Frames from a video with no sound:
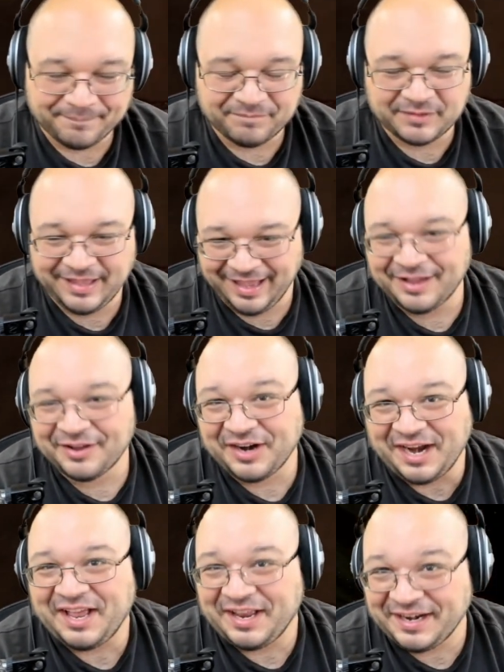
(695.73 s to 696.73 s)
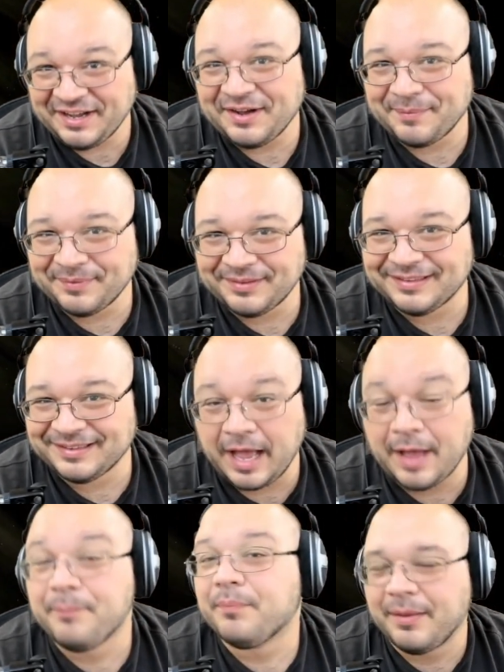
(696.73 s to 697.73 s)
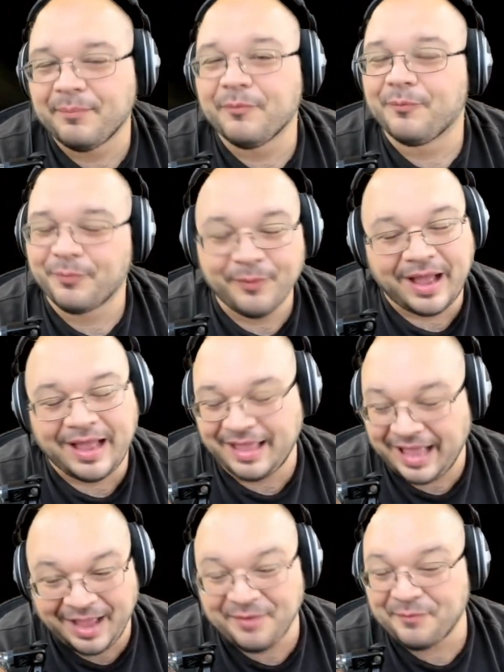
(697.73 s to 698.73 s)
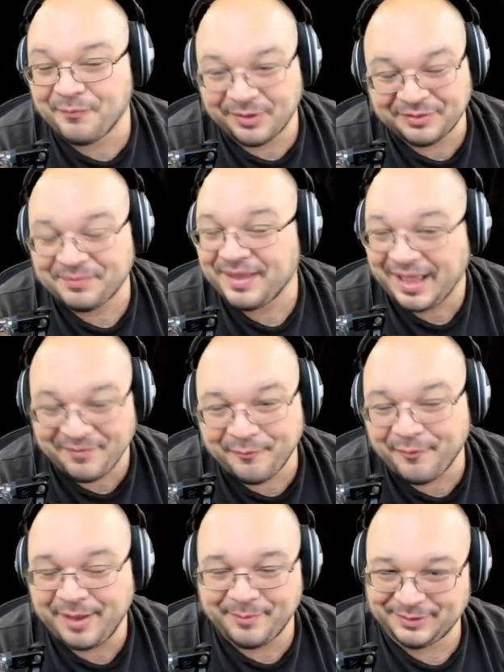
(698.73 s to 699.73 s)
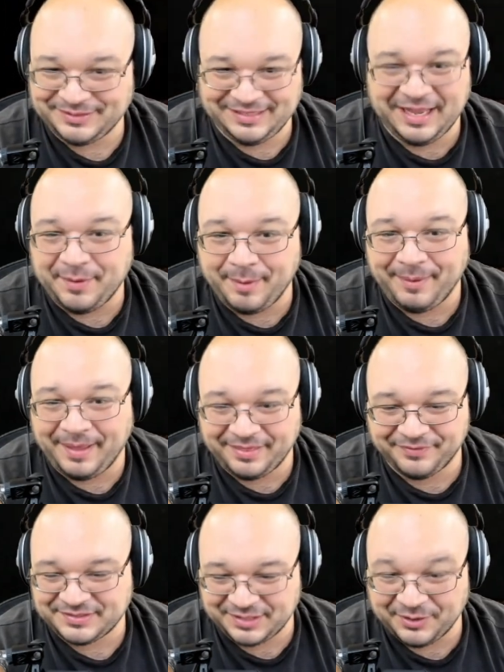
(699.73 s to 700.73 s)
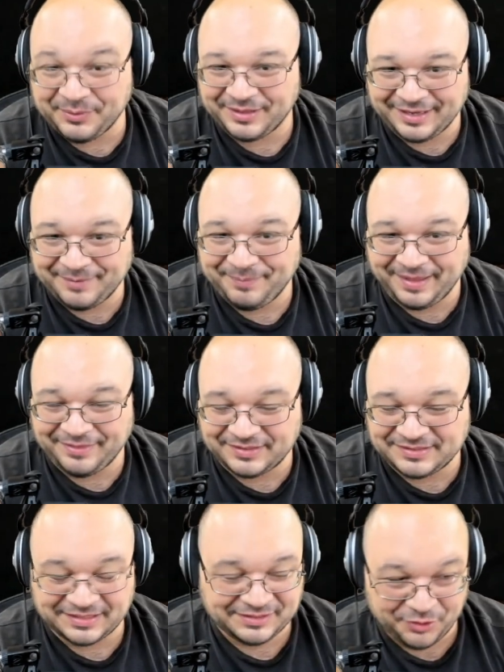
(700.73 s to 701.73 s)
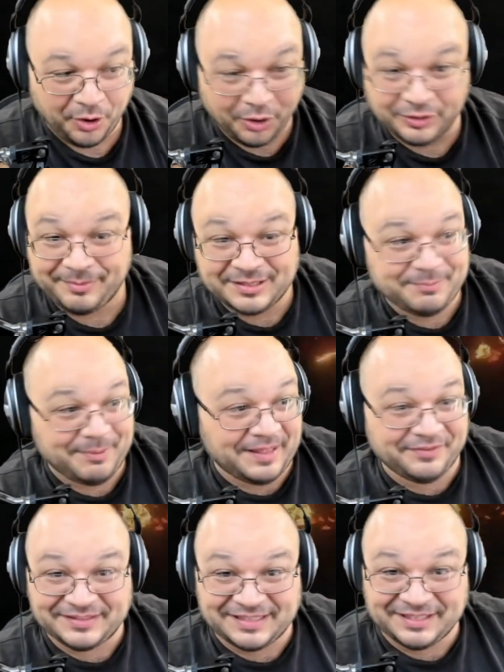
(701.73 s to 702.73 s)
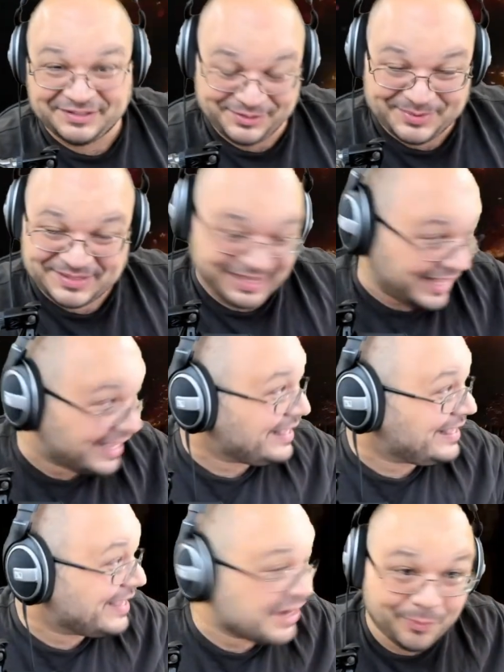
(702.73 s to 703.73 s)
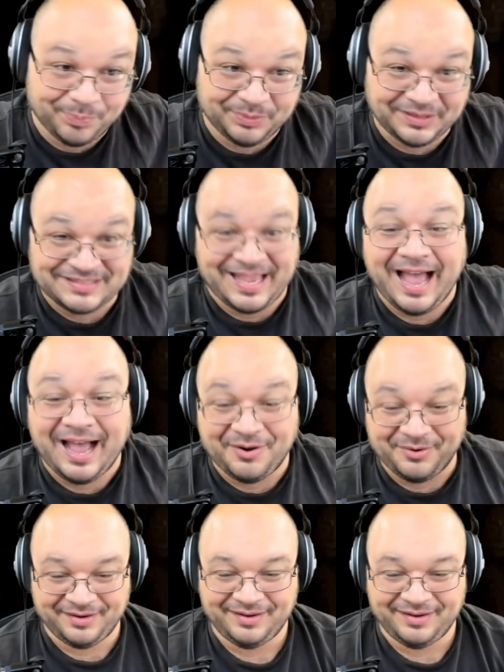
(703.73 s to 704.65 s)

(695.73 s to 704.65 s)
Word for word: Okay, all right, I know. I'm, I'm, I'm I, I will admit, I'm way more excited about Path of Exile 1 than Path of Exile 2, only because Path of Exile 2 is like a year plus out.